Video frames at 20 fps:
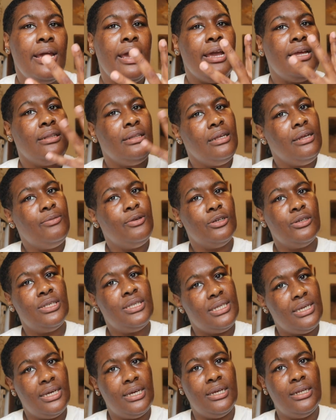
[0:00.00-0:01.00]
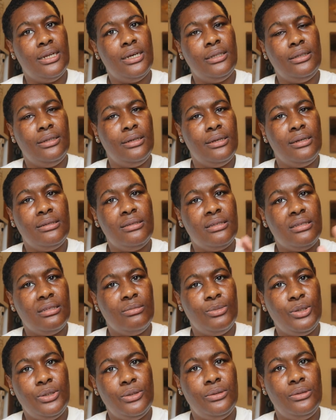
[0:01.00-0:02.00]
and leave your skin looking
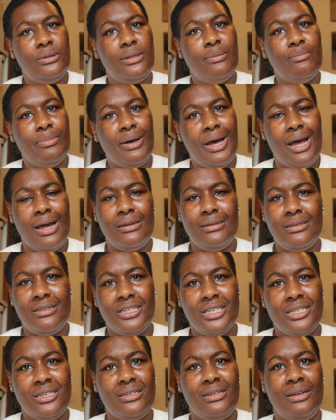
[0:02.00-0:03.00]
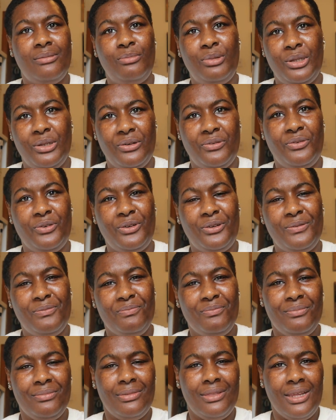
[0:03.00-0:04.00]
smooth and polished and beautiful
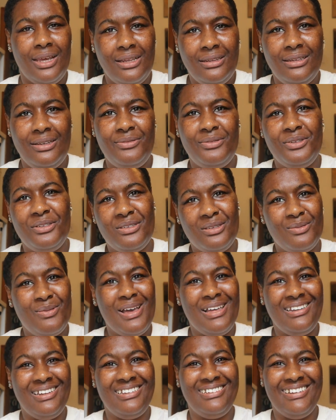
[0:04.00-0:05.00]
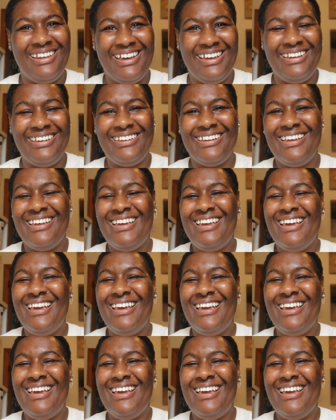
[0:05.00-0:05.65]
and leave you smelling like,